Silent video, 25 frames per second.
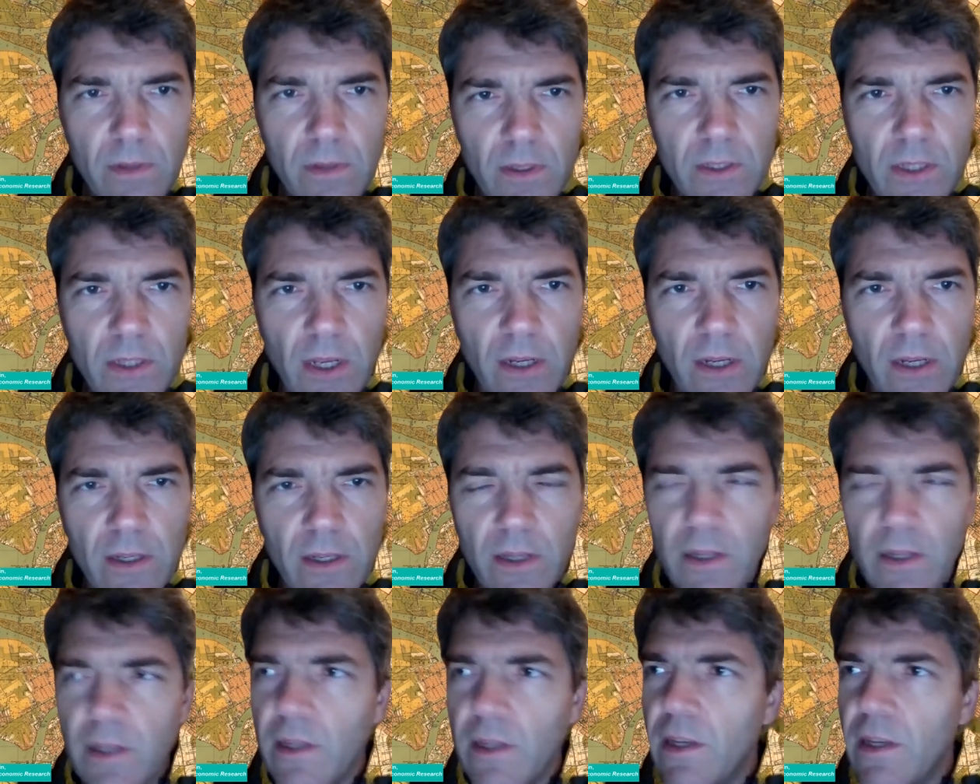
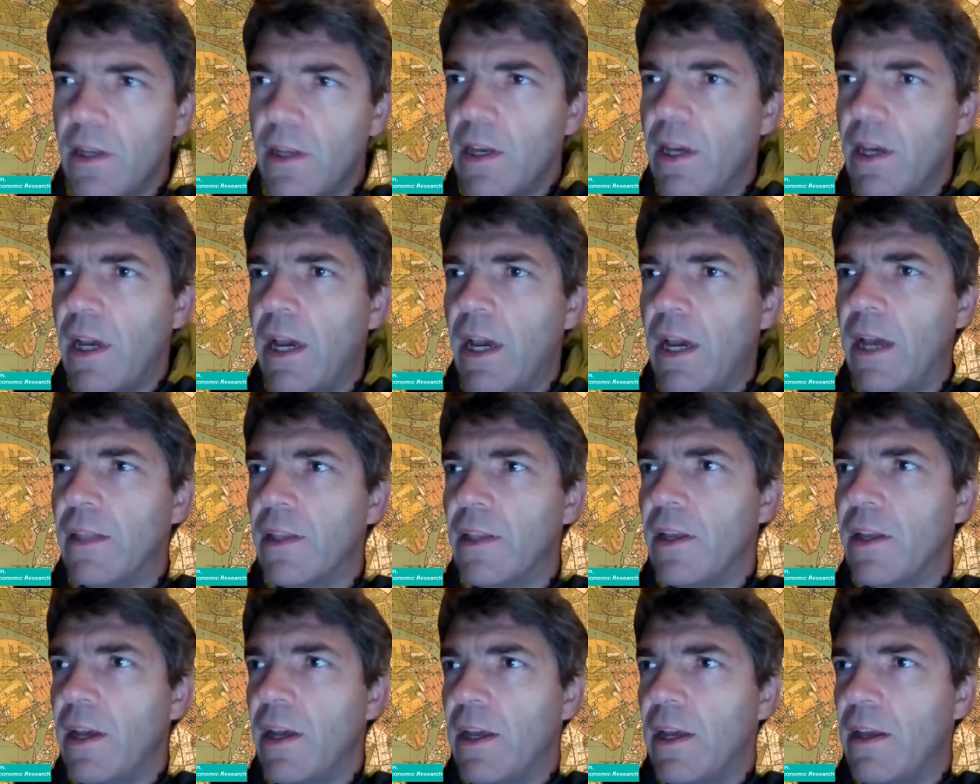Exactly.
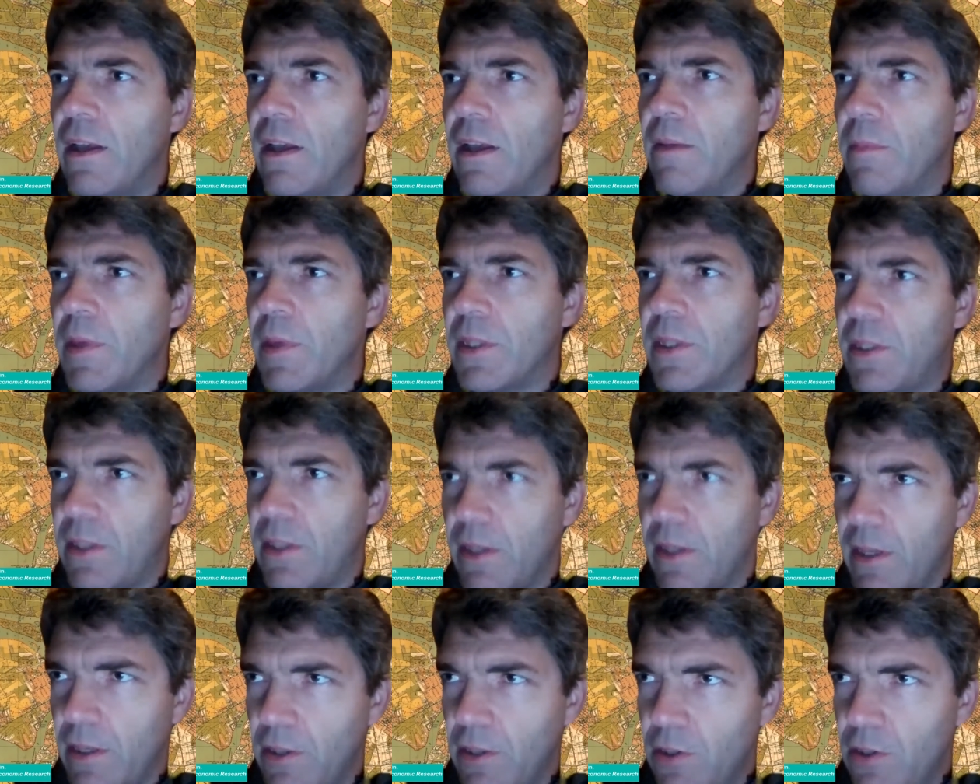But
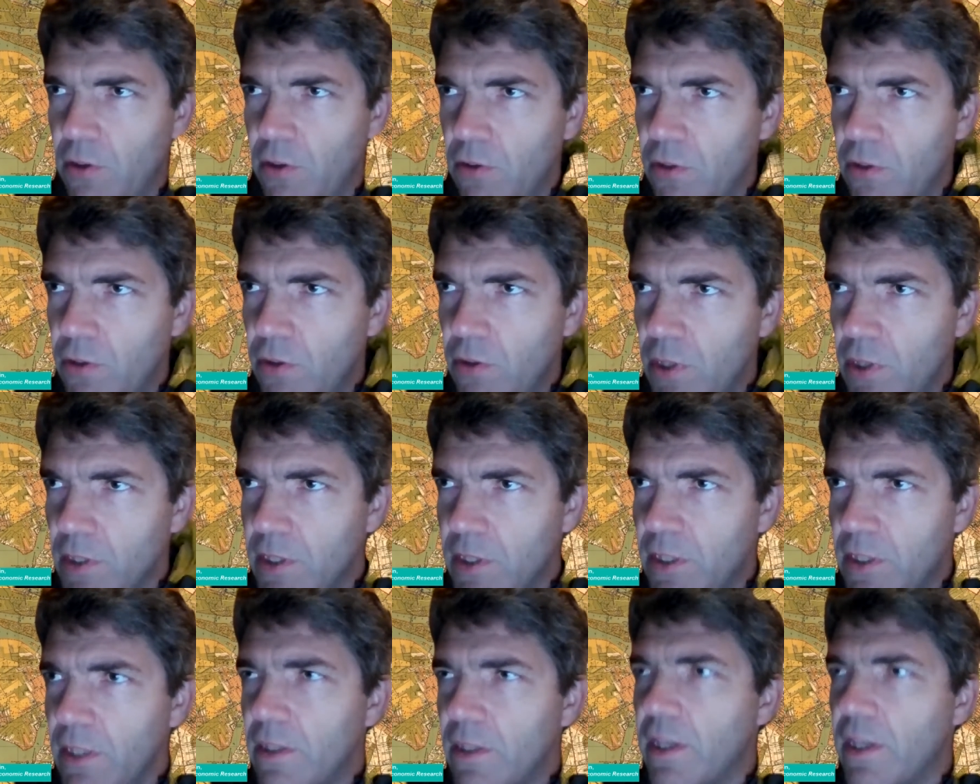you can
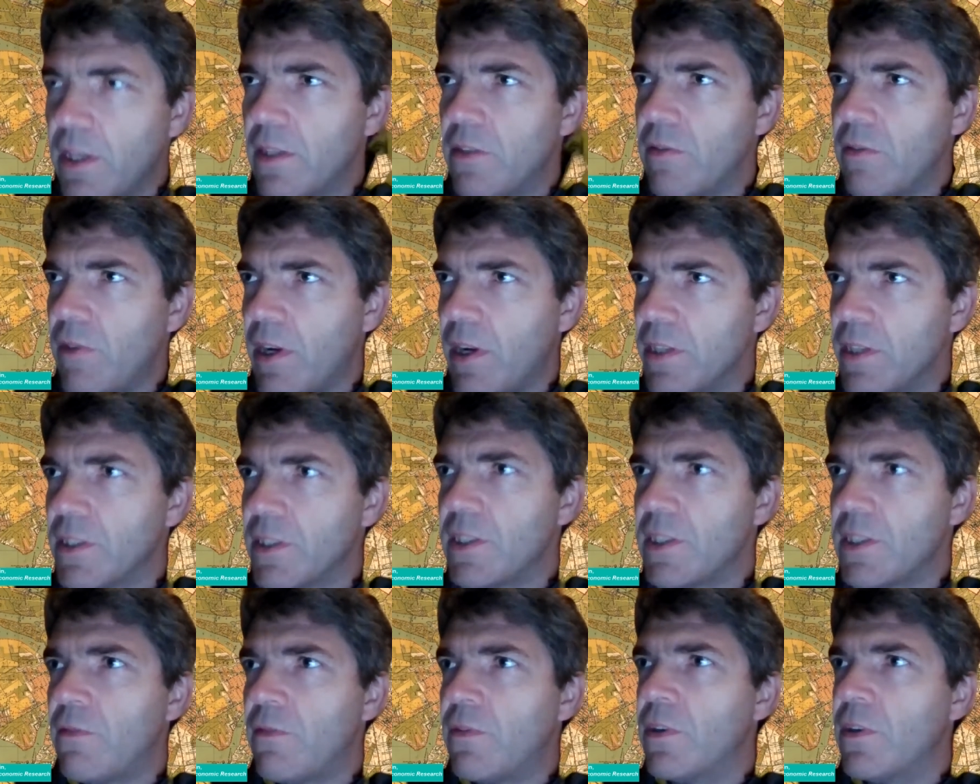see that there are
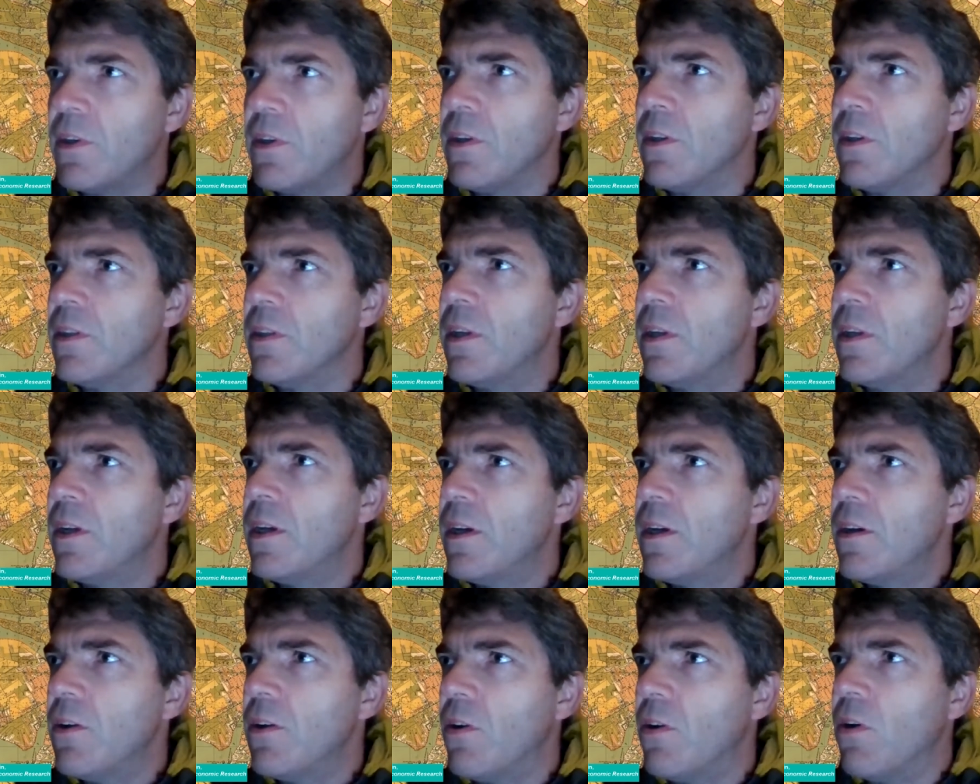several
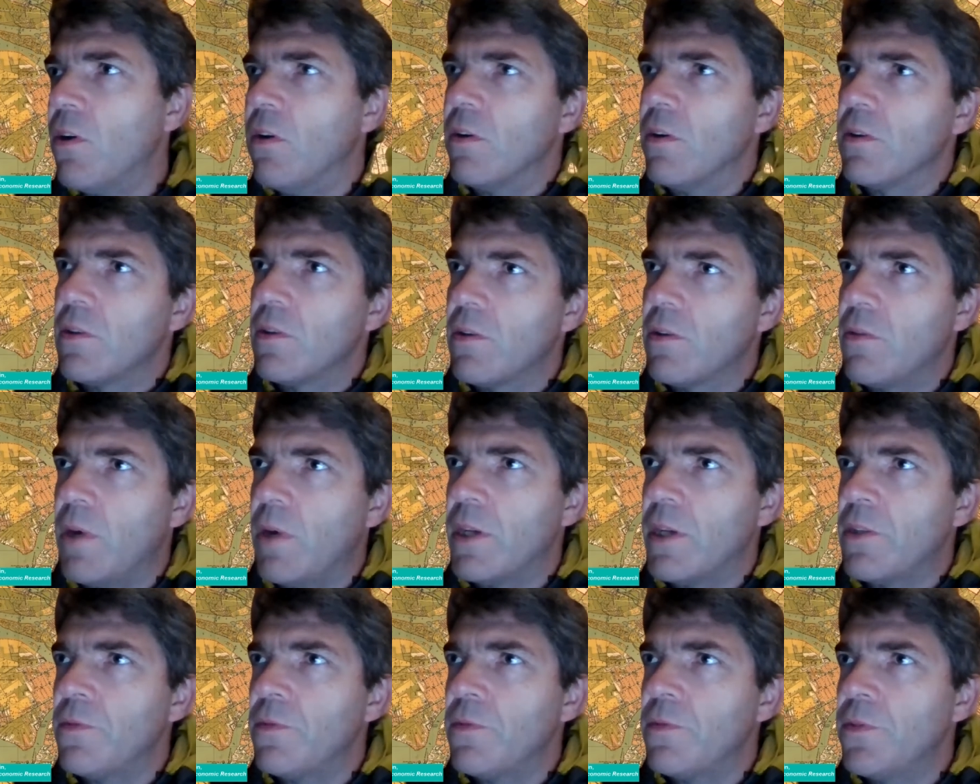or
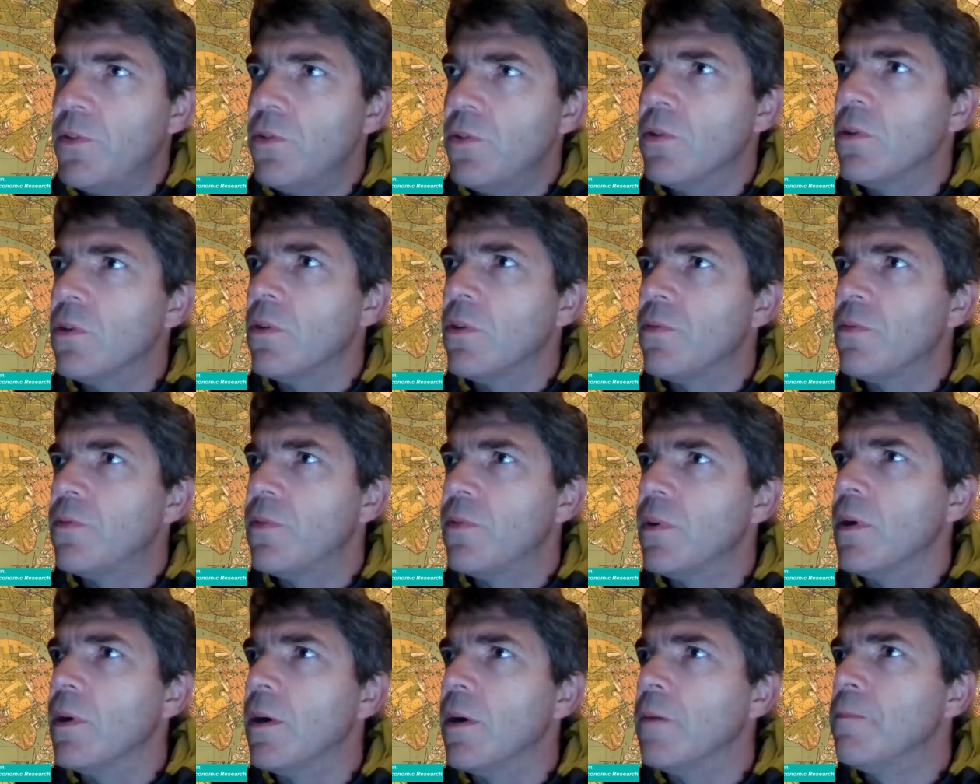quite a few
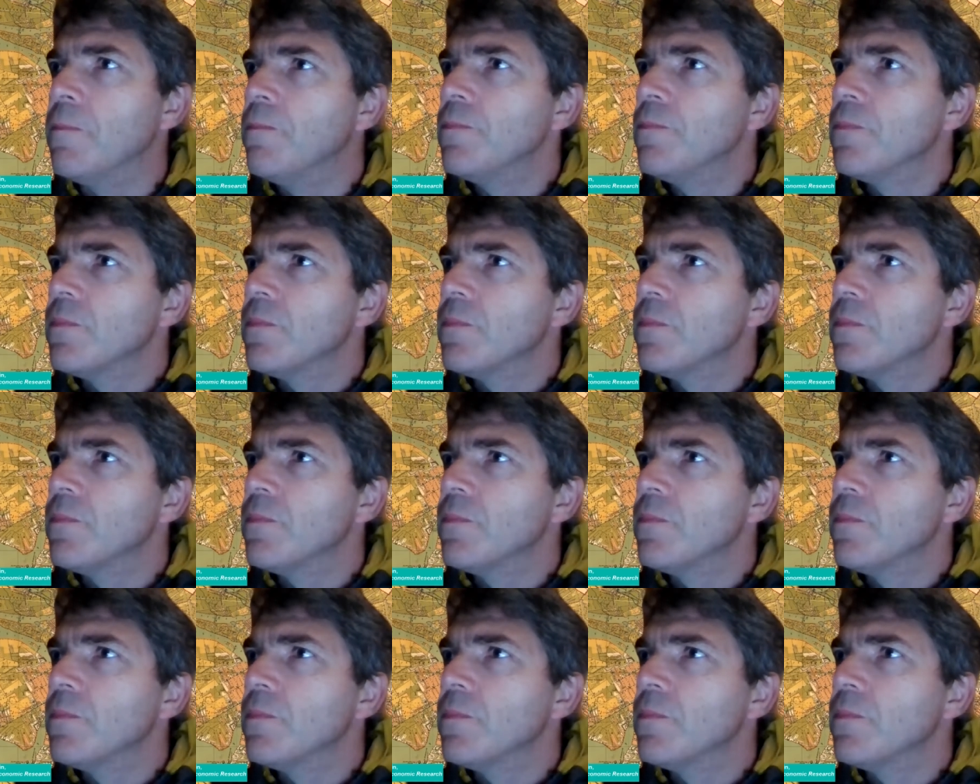of